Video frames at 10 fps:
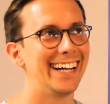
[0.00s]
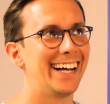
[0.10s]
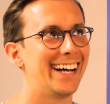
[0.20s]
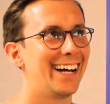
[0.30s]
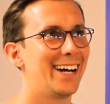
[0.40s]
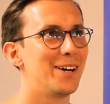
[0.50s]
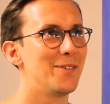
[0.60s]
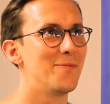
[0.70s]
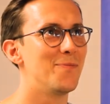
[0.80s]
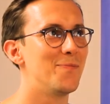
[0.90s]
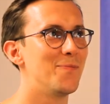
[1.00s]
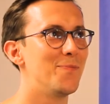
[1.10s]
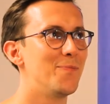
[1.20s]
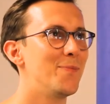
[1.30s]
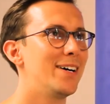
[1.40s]

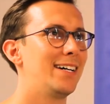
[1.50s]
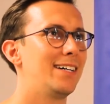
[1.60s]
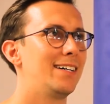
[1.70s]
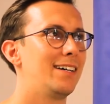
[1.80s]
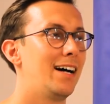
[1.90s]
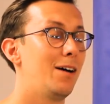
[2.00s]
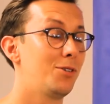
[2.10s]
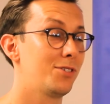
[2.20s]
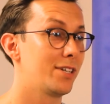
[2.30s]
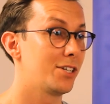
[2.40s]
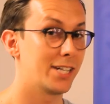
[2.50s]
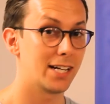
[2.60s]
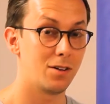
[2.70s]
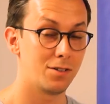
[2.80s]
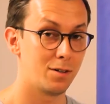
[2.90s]
I would just say check
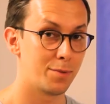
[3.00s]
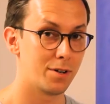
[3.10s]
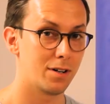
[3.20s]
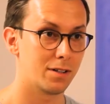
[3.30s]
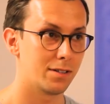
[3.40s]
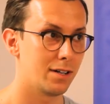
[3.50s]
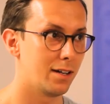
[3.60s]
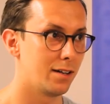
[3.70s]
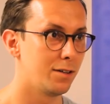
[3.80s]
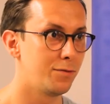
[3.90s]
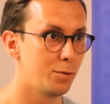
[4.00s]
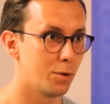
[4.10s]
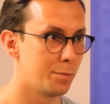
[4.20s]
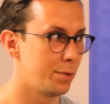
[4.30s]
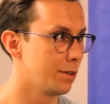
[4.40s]
out our product, and if you want
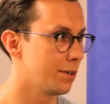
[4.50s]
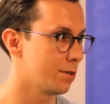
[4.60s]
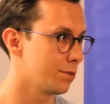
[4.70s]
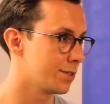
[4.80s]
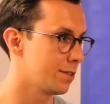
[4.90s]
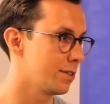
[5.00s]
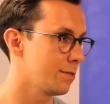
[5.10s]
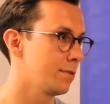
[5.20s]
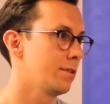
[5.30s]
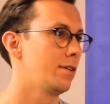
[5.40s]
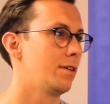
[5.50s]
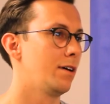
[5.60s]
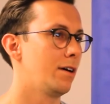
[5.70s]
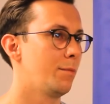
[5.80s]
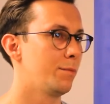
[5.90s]
to build your own startup,
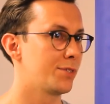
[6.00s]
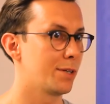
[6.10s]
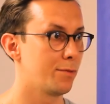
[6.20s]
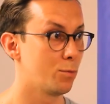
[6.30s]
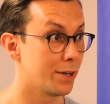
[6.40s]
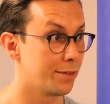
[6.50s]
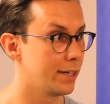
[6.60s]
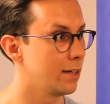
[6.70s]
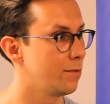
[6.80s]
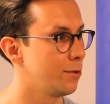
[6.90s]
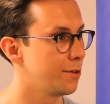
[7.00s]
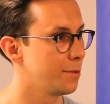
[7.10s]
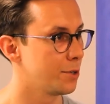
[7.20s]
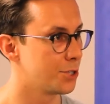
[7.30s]
one thing I've learned about